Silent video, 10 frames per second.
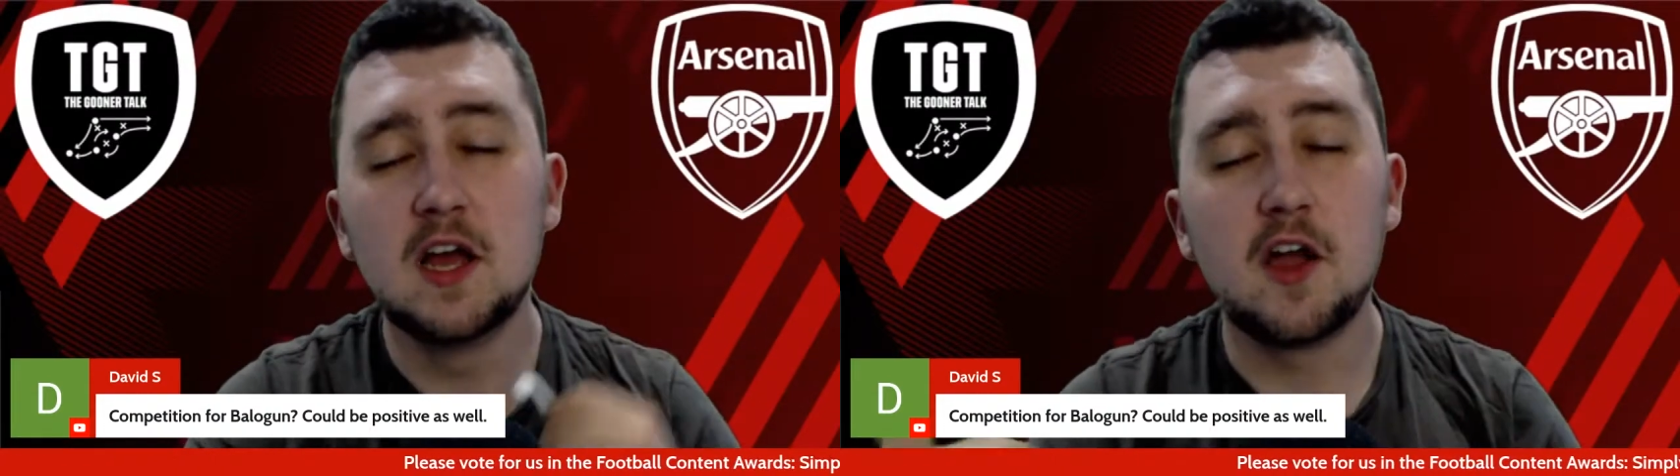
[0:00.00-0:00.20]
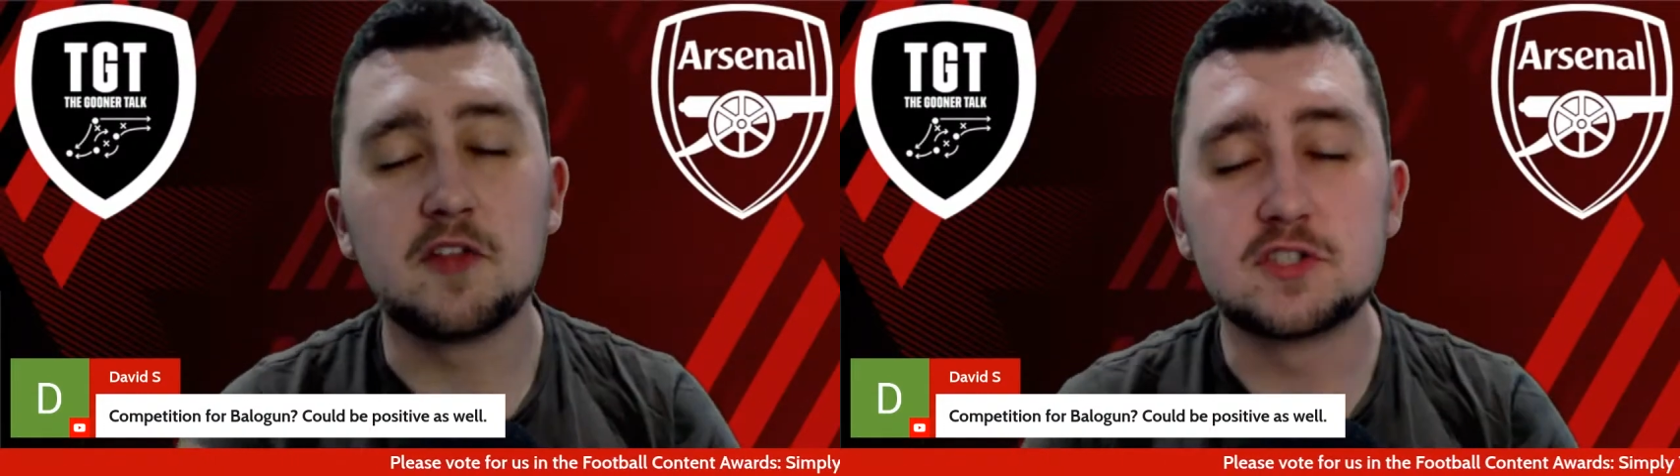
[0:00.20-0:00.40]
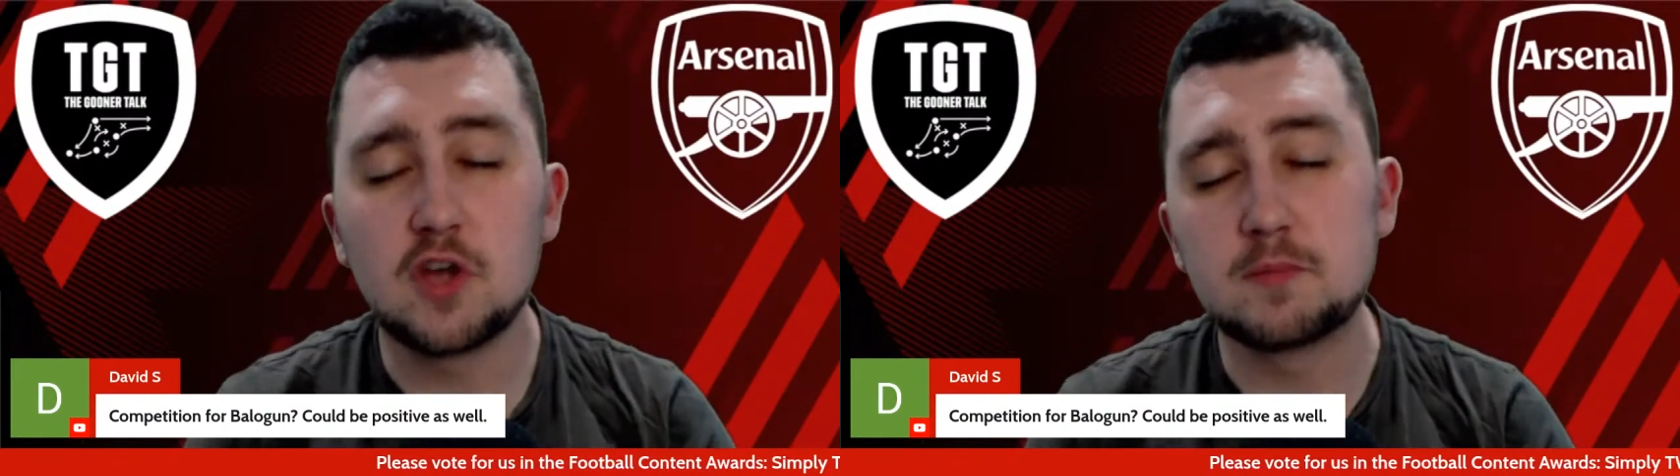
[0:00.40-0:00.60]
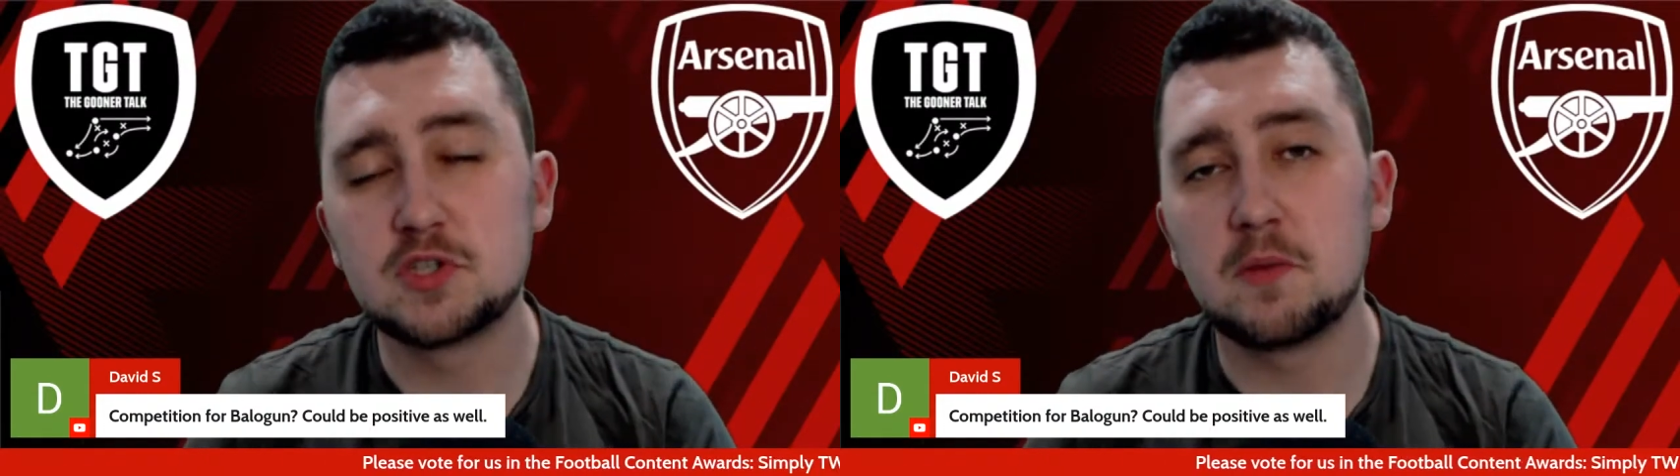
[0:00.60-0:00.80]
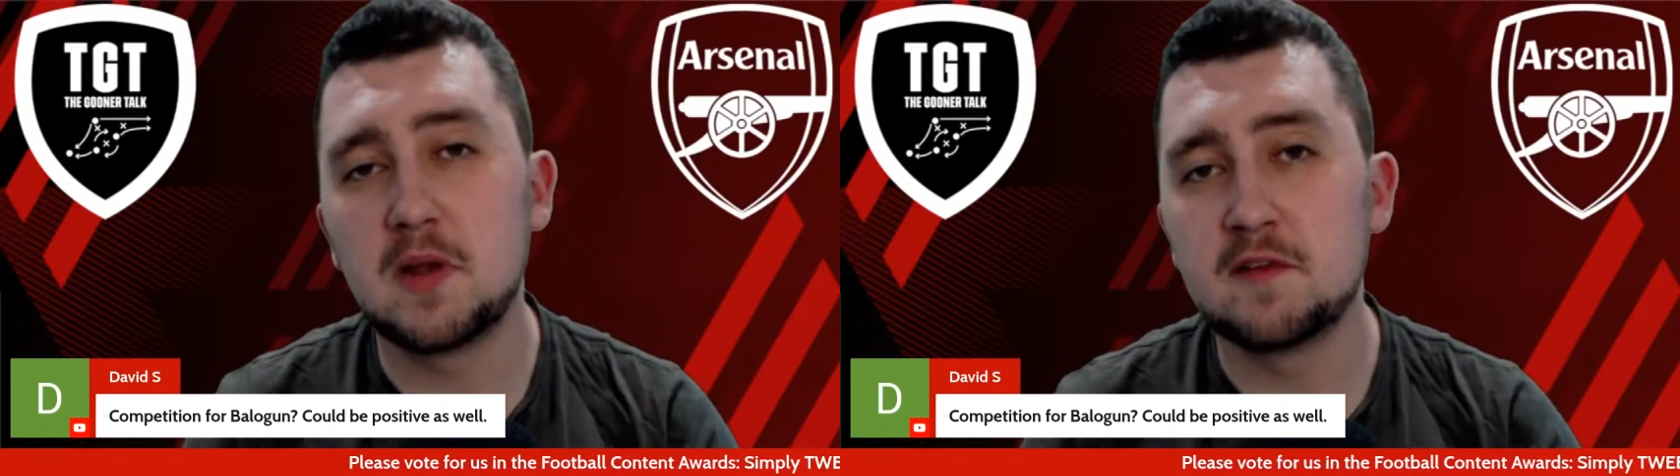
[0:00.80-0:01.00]
at the
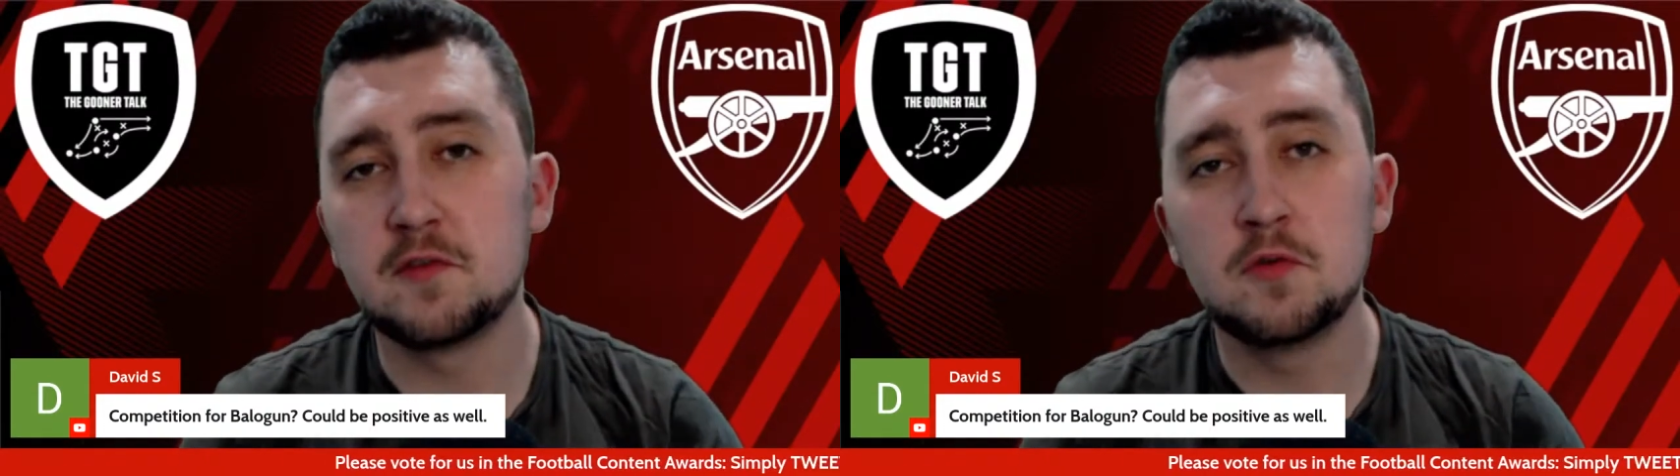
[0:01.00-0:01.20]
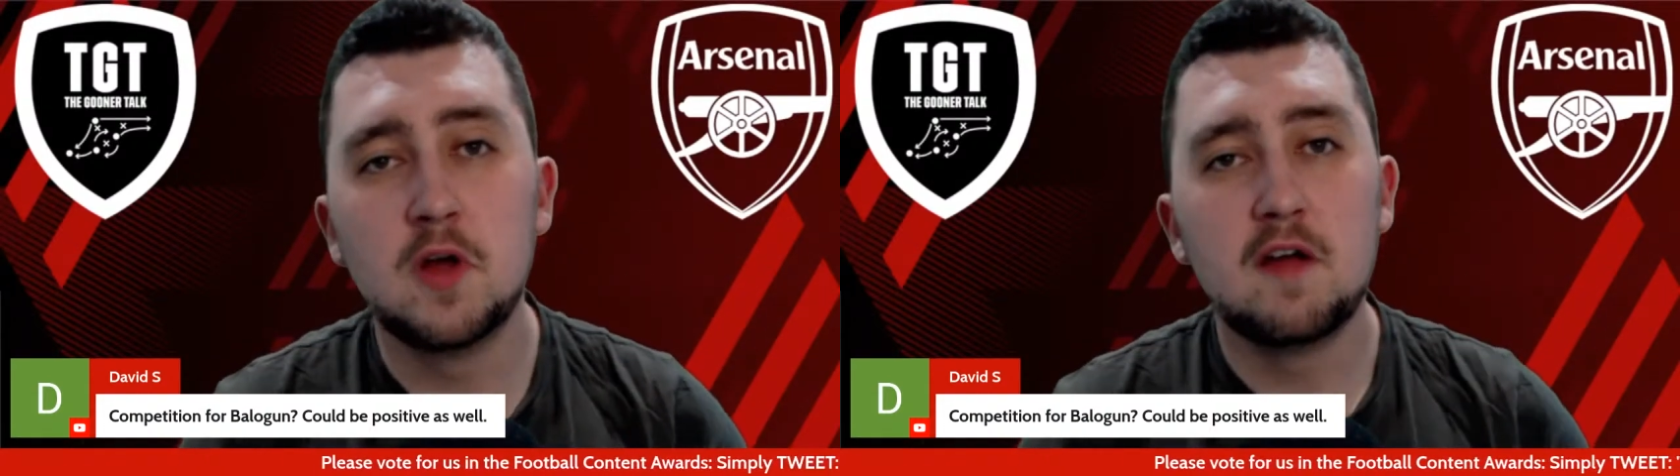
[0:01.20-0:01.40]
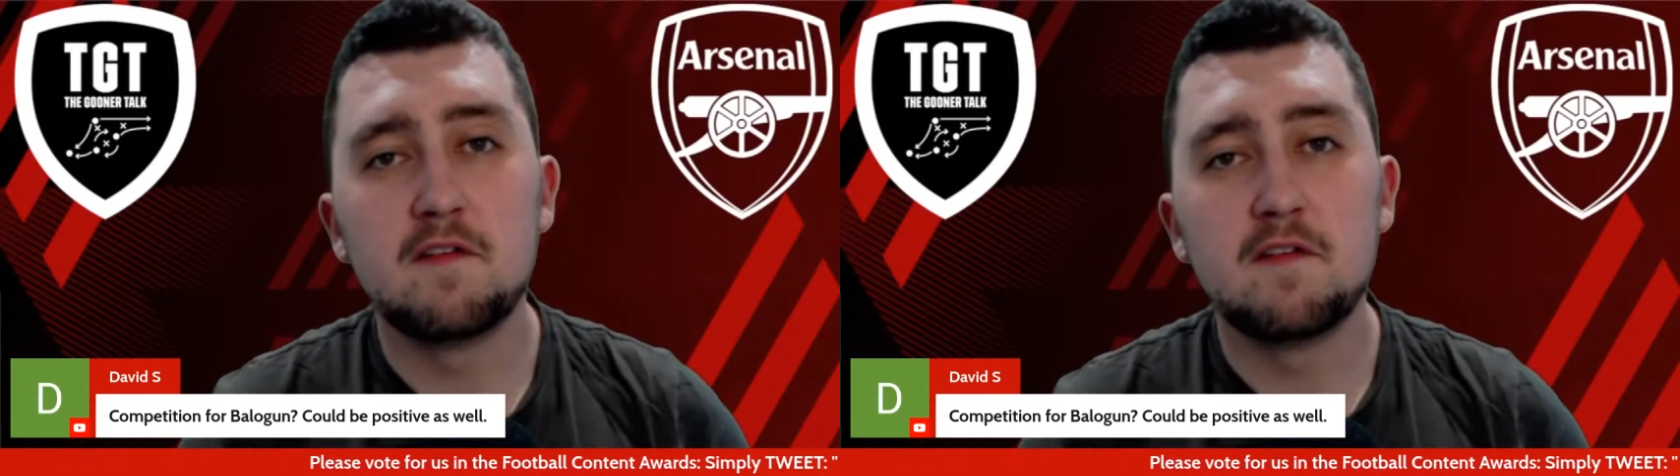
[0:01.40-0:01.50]
top level